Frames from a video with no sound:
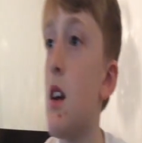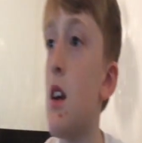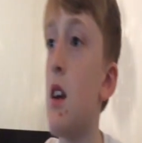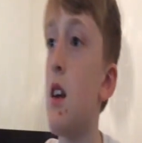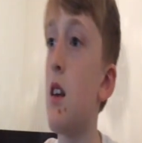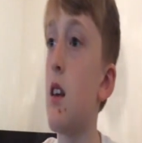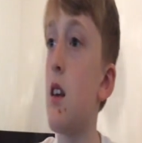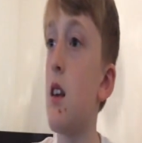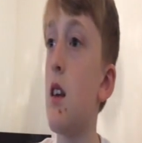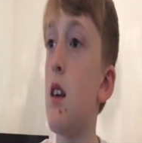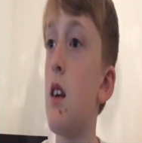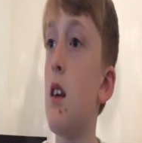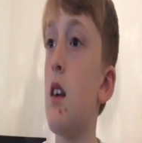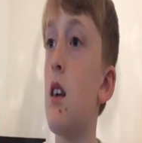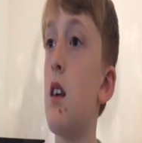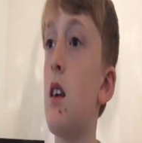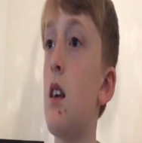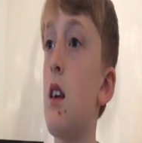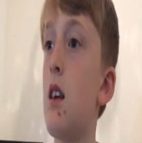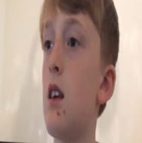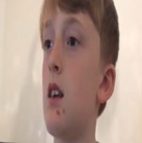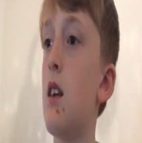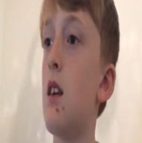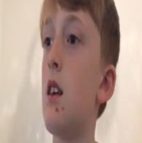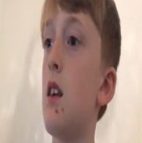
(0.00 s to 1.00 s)

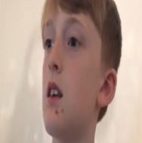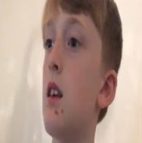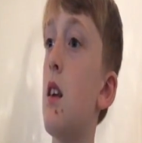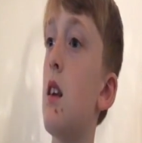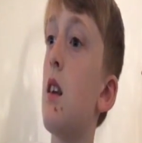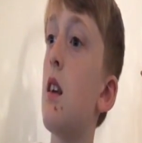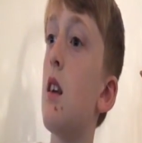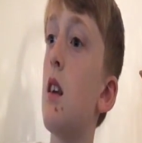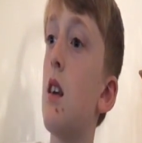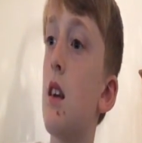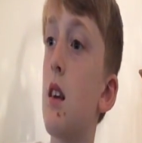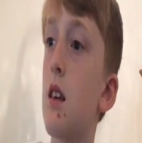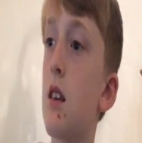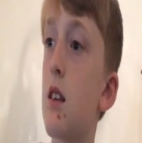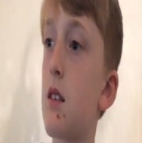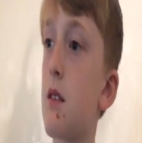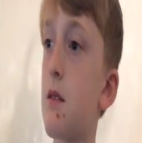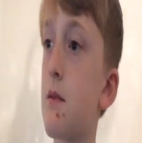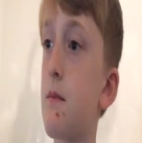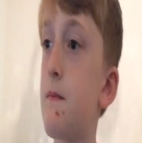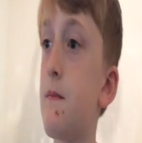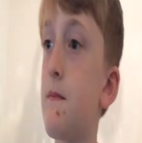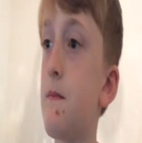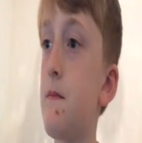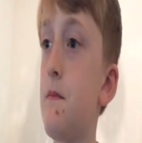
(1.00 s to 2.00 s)

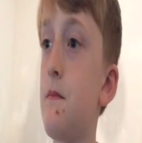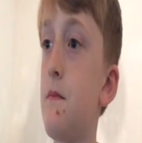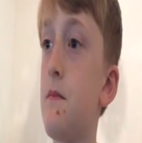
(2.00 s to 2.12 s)
(silence)